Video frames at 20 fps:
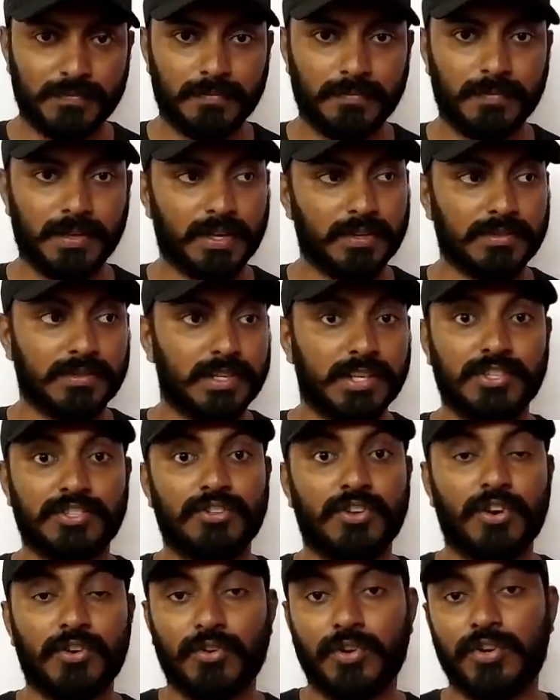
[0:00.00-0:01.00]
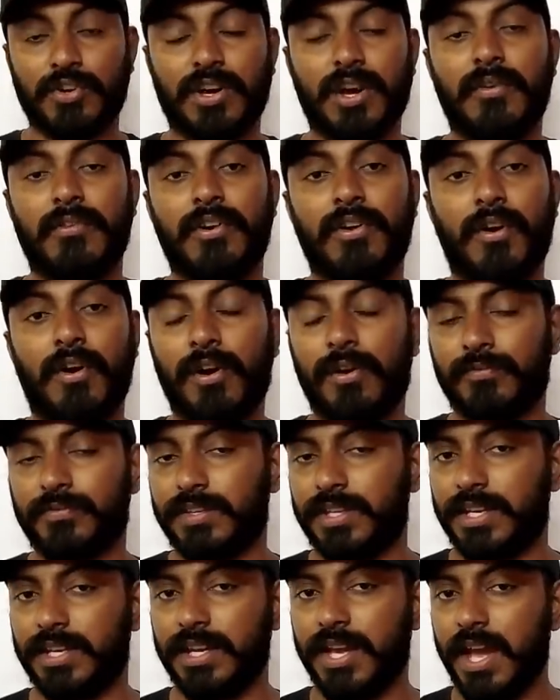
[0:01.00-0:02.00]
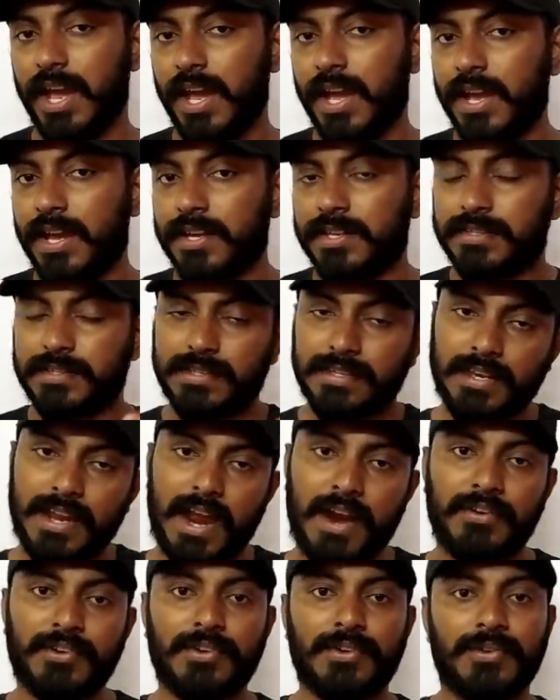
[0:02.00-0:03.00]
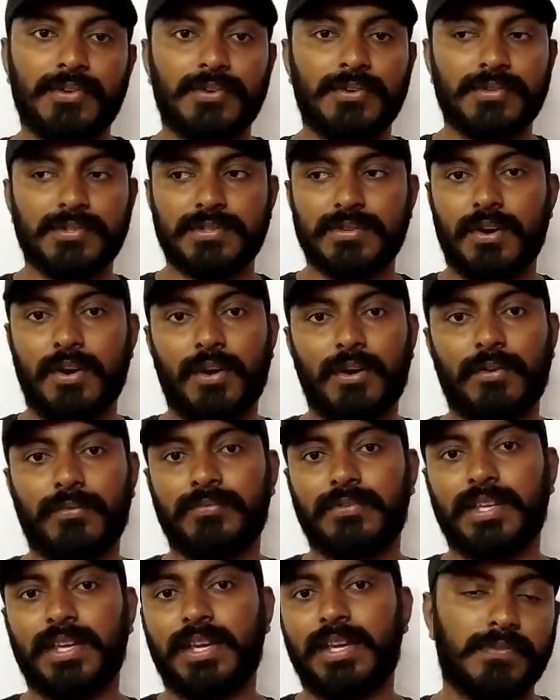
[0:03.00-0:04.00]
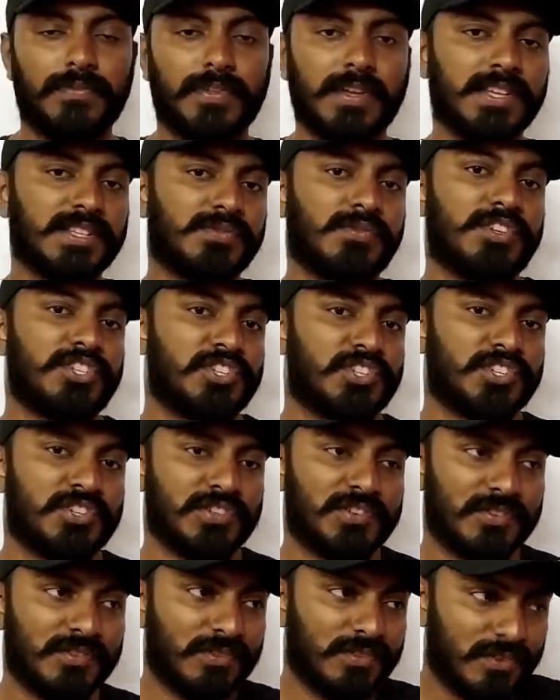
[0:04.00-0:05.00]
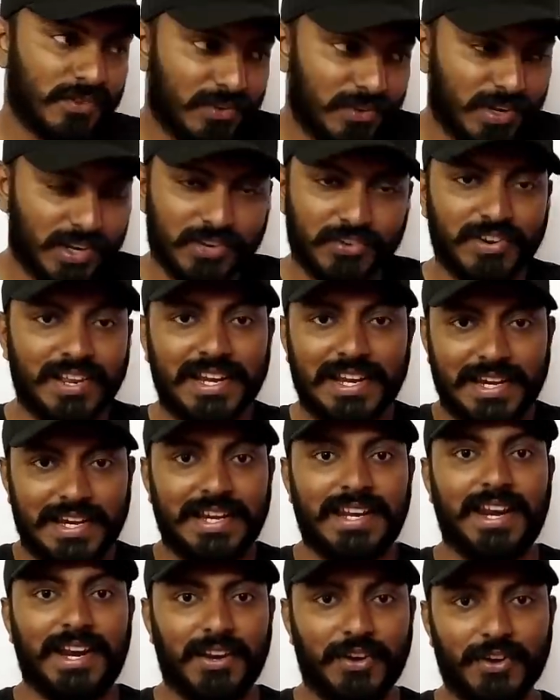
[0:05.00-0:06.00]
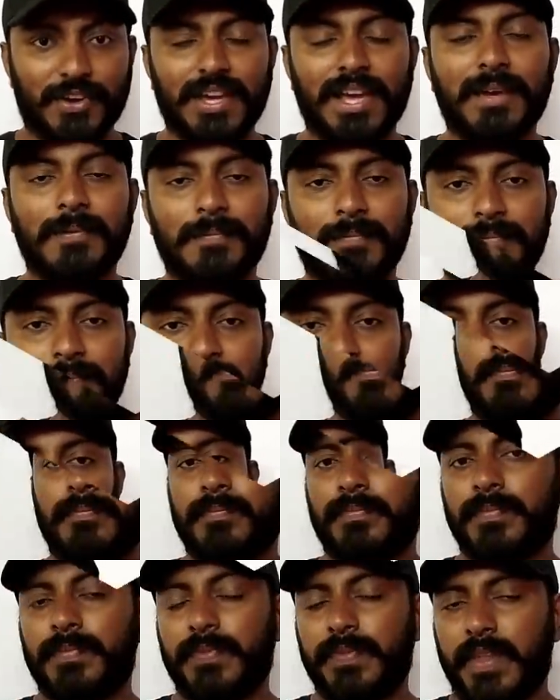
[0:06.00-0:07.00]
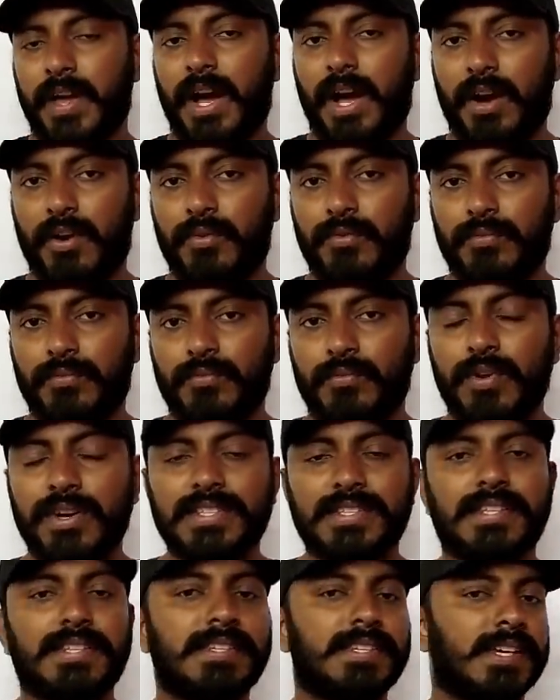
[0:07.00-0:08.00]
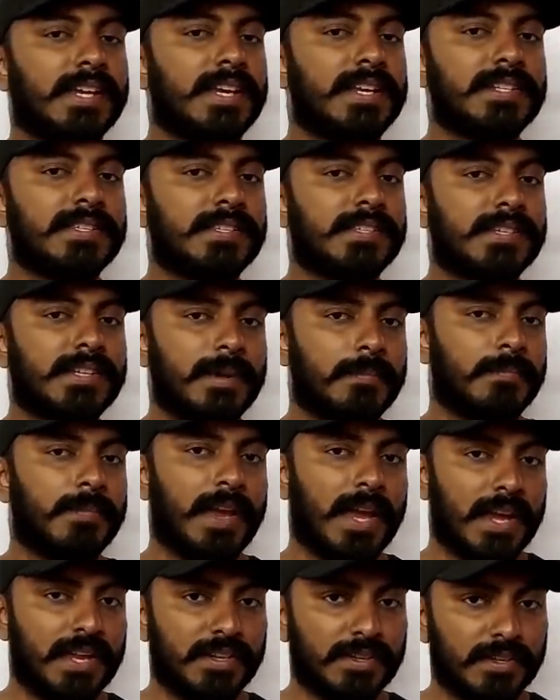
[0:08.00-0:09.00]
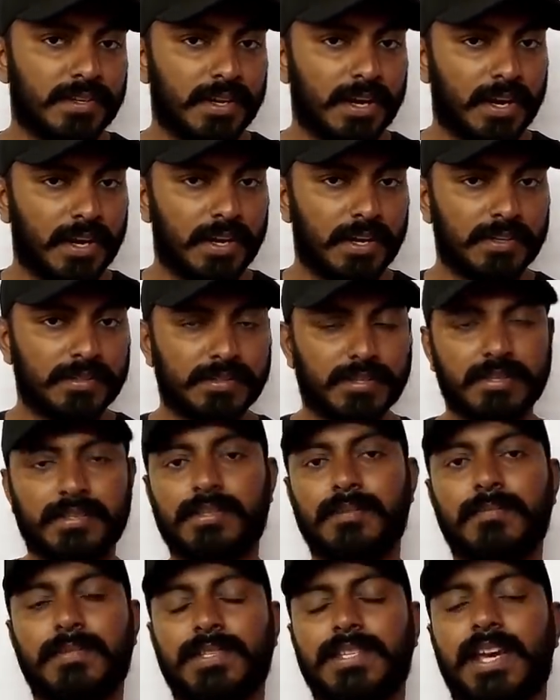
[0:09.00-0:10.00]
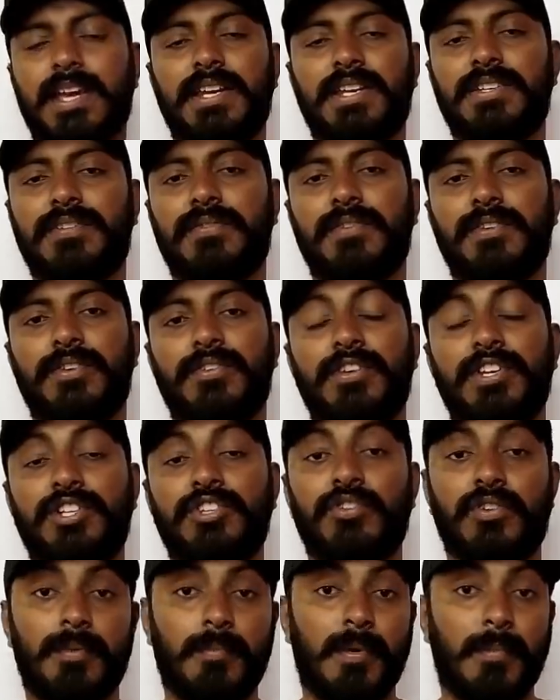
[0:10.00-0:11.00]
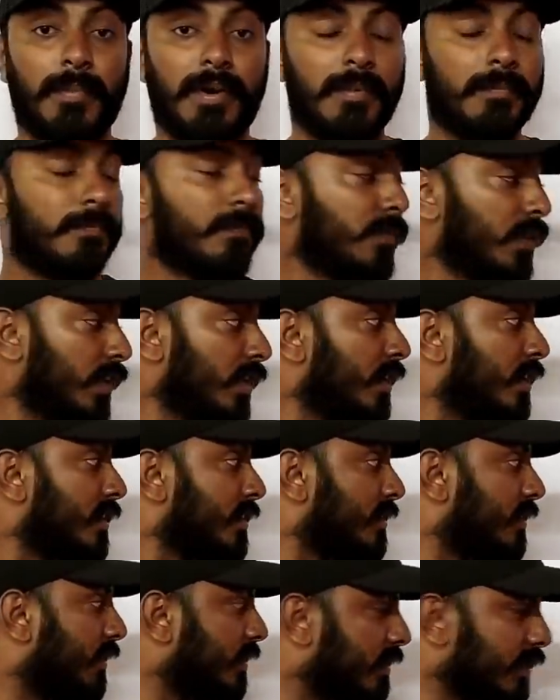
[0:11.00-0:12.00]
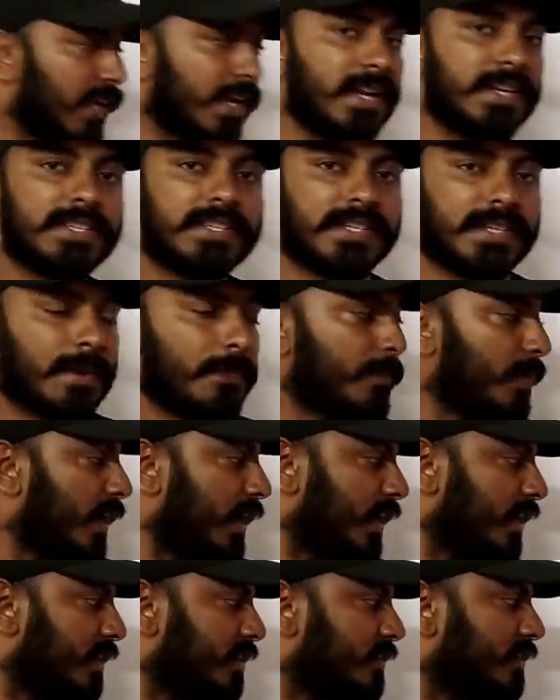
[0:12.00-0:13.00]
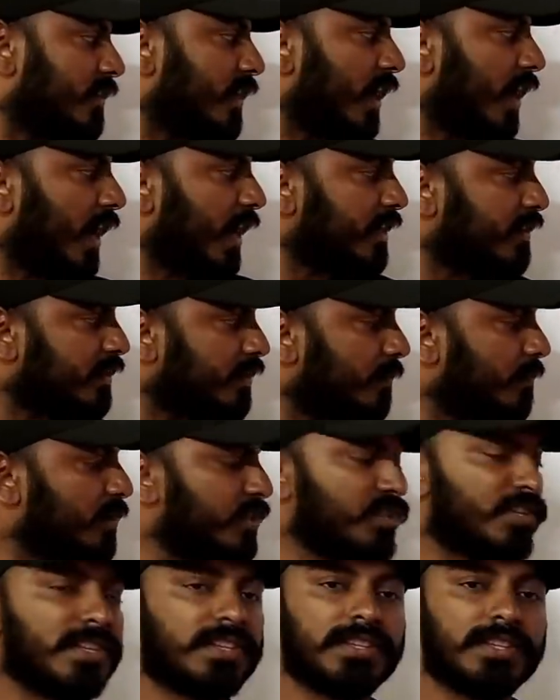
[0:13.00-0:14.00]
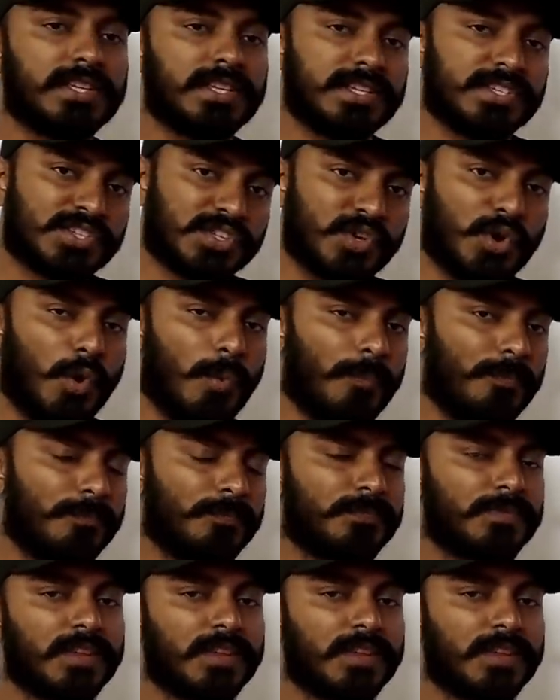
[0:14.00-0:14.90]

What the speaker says: because it's not going to cover all of the scenarios, all of the things which it really needed, okay? Now, what is the second step in system design interview you need to remember? So the second step is establishing the scope.